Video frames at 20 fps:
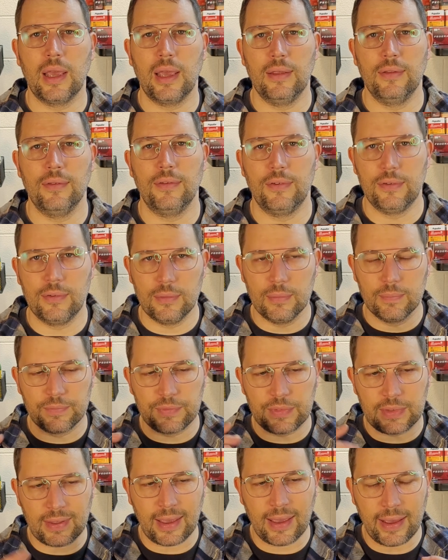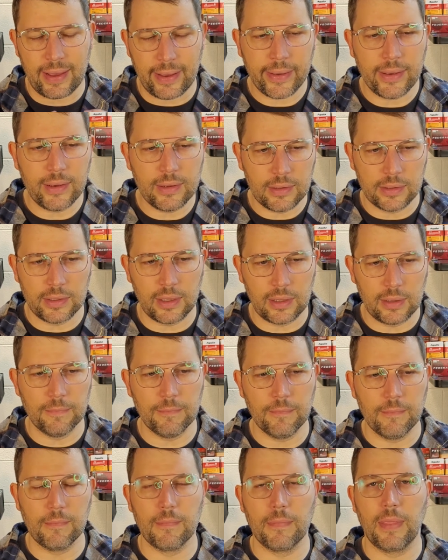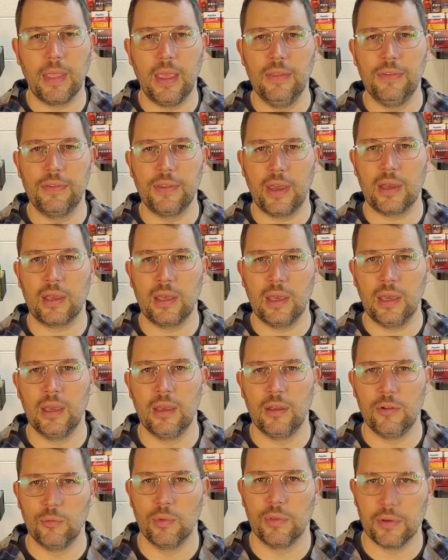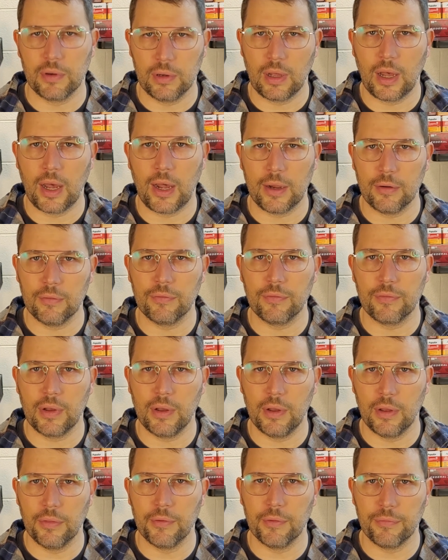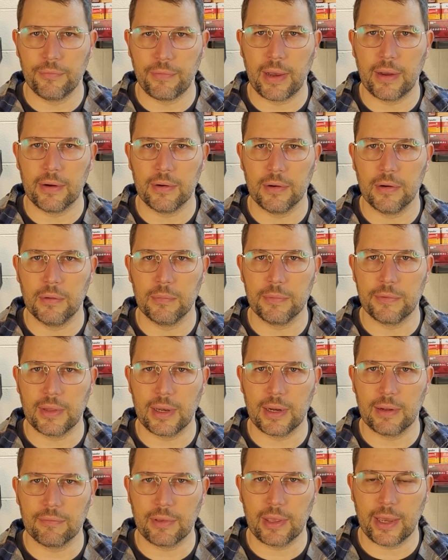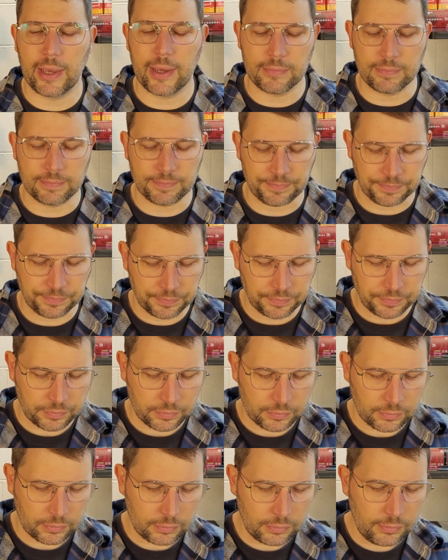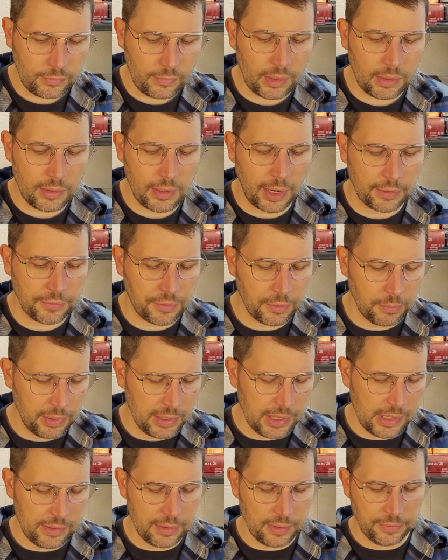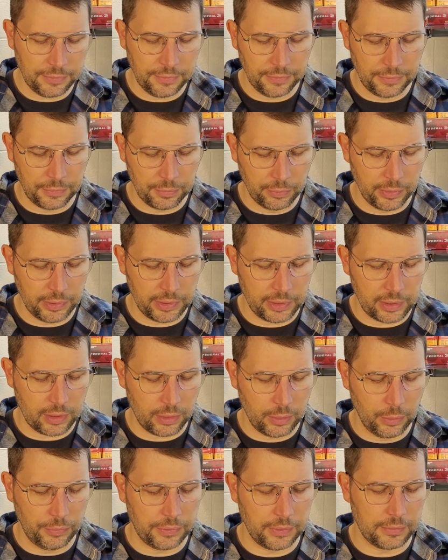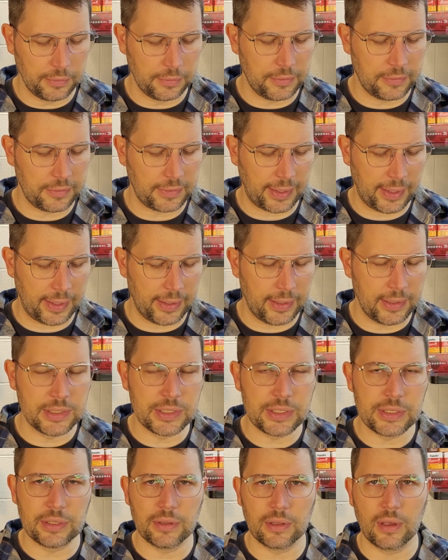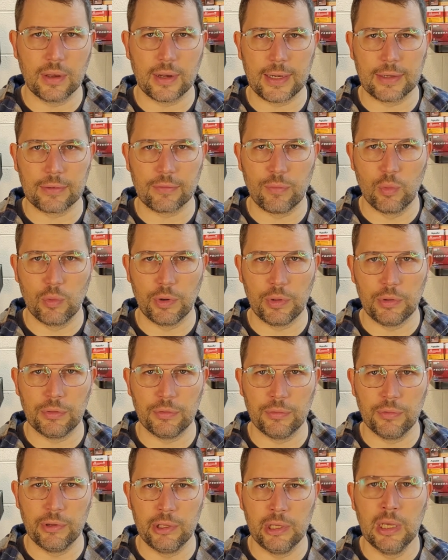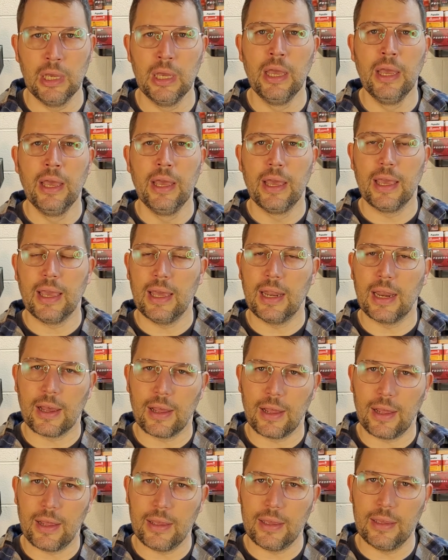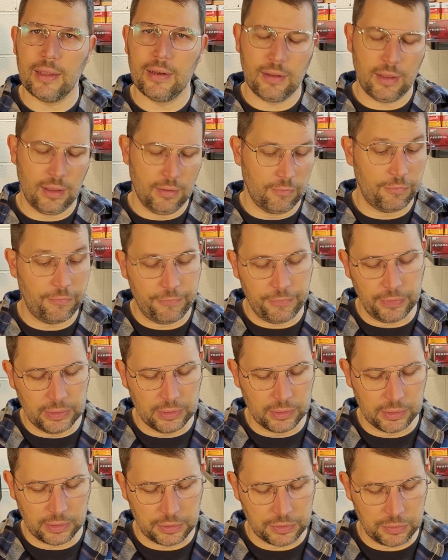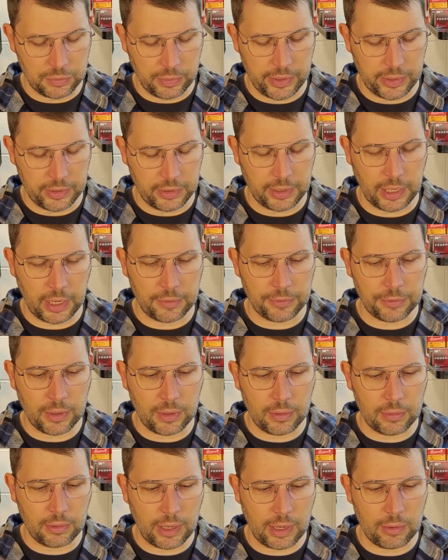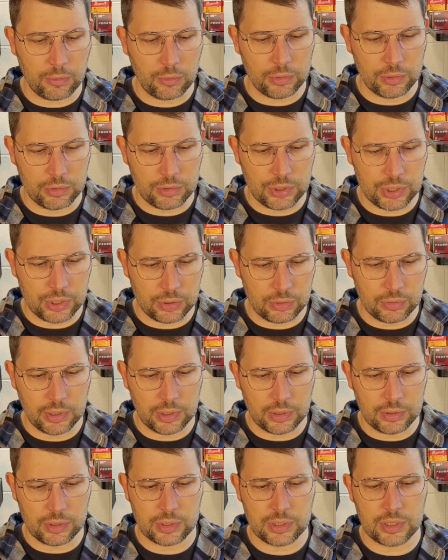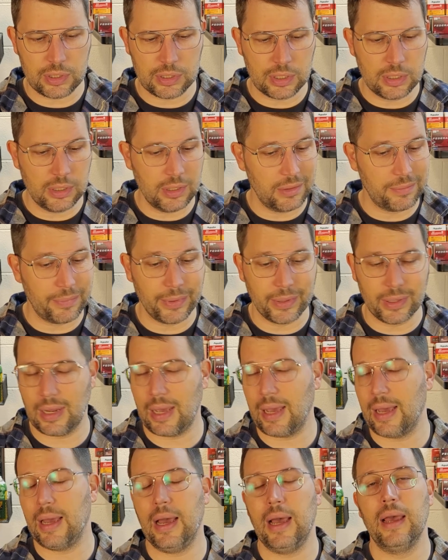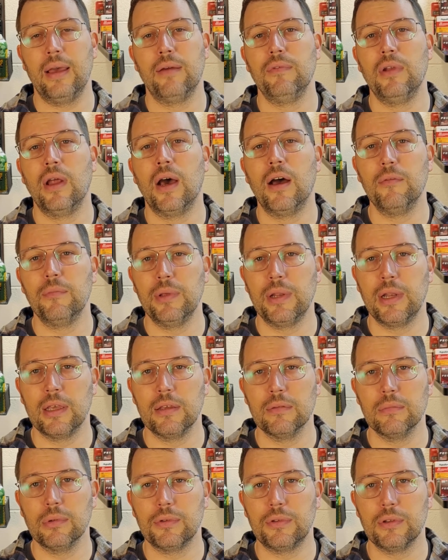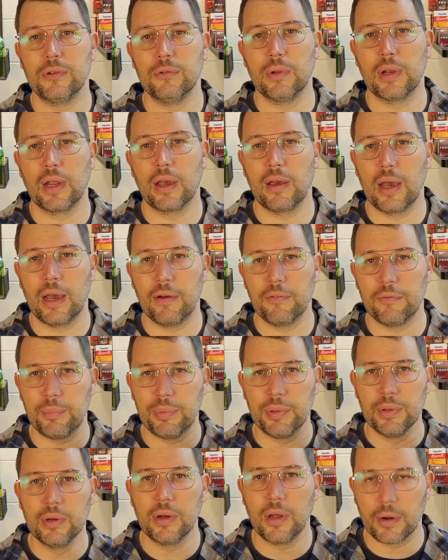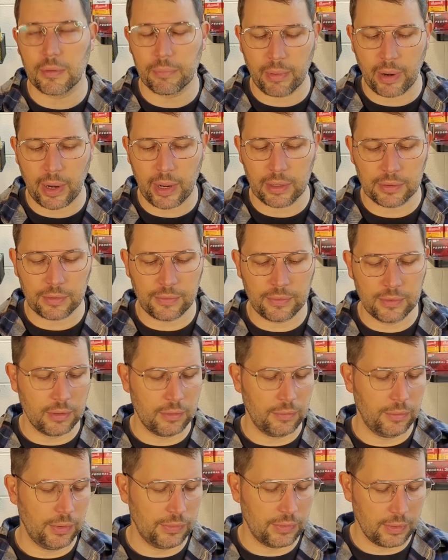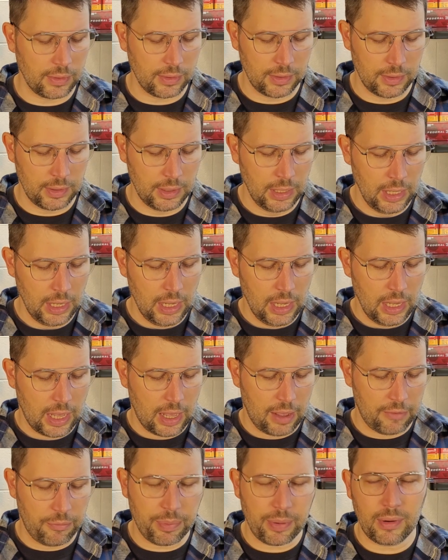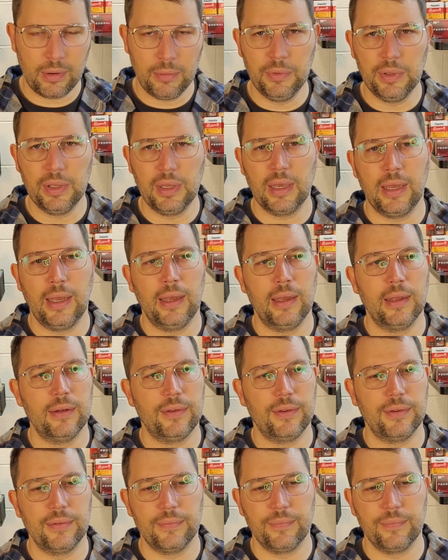as tightly as I can with a lot of other firearms that I've got. Now, to me, this is really close in size to the Glock 43 and feel as well. And I thought I would shoot it just as good, but I have not been able to. And I've put a lot of practice in on this gun. I've probably got,